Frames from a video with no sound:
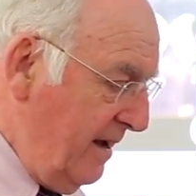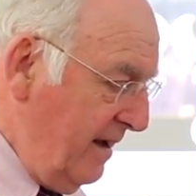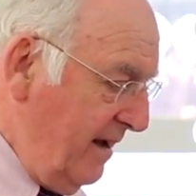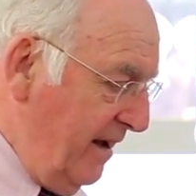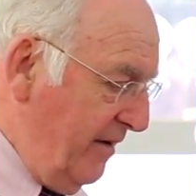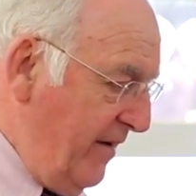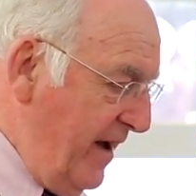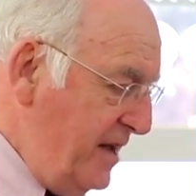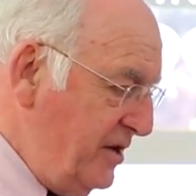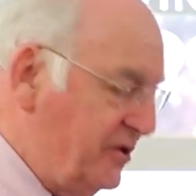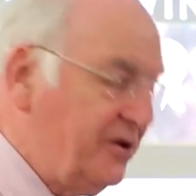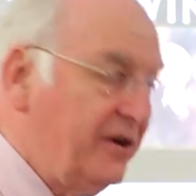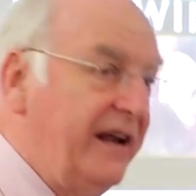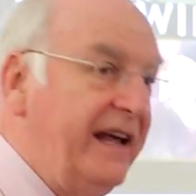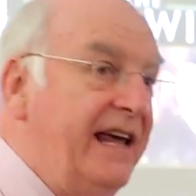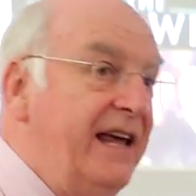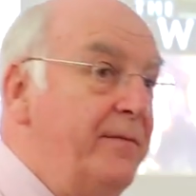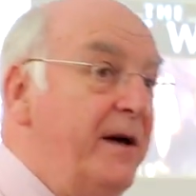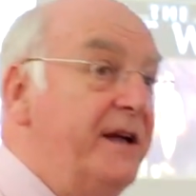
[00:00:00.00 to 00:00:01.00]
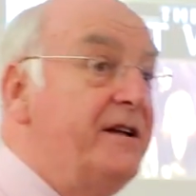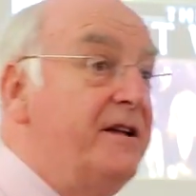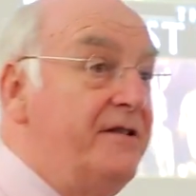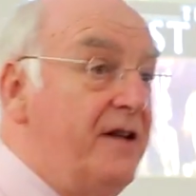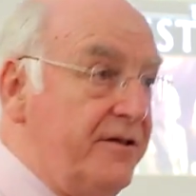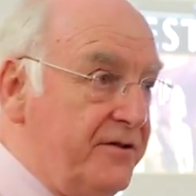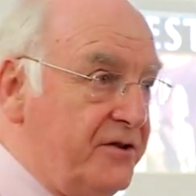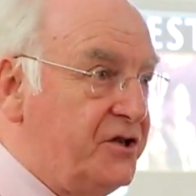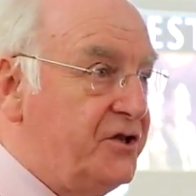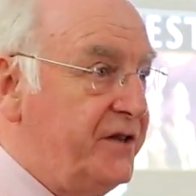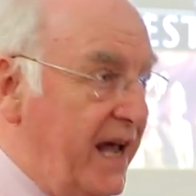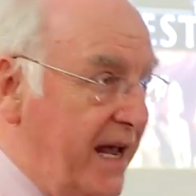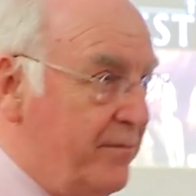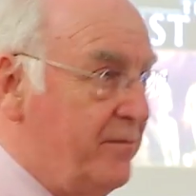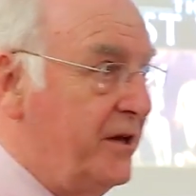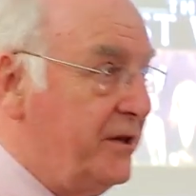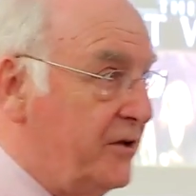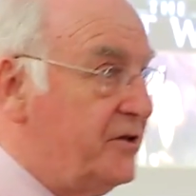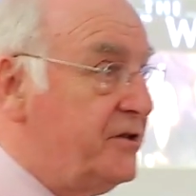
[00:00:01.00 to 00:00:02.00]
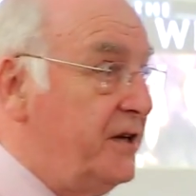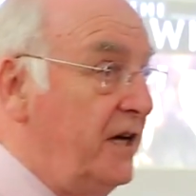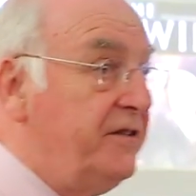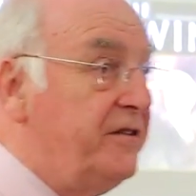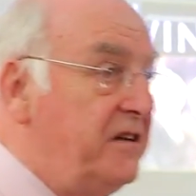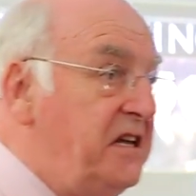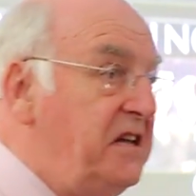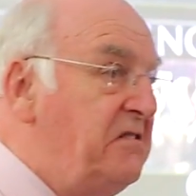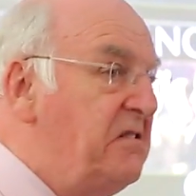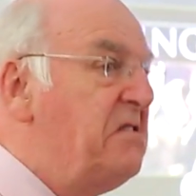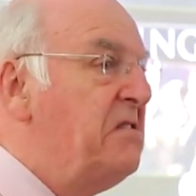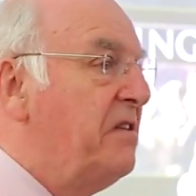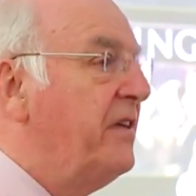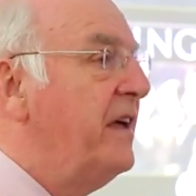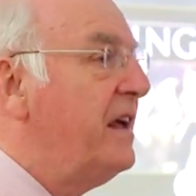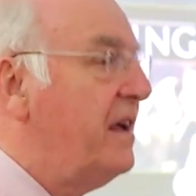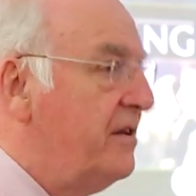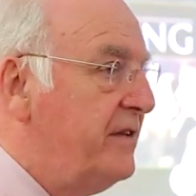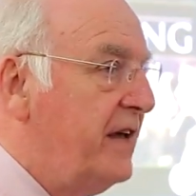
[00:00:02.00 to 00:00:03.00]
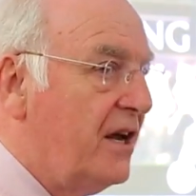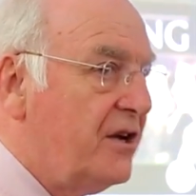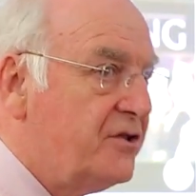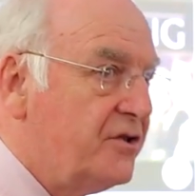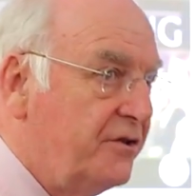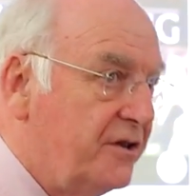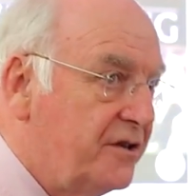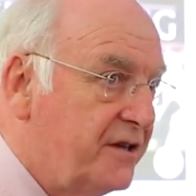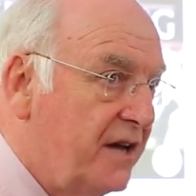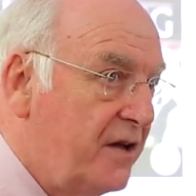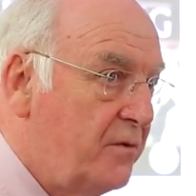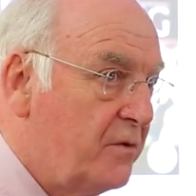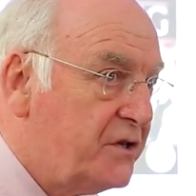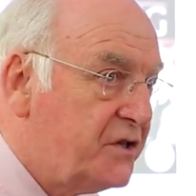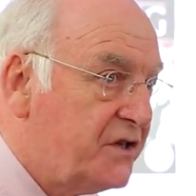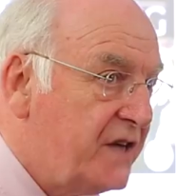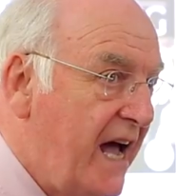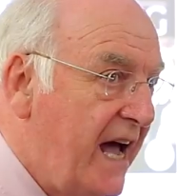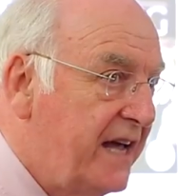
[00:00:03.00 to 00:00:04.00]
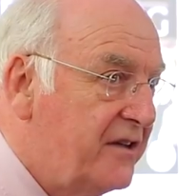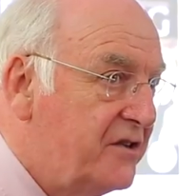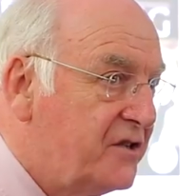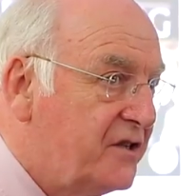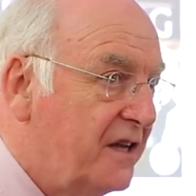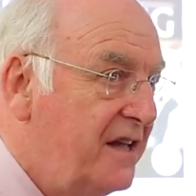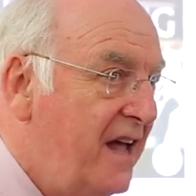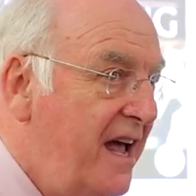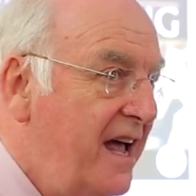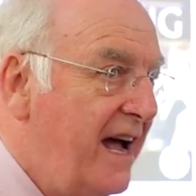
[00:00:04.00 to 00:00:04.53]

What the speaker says: he made another statement to say that he didn't think intelligent design was science,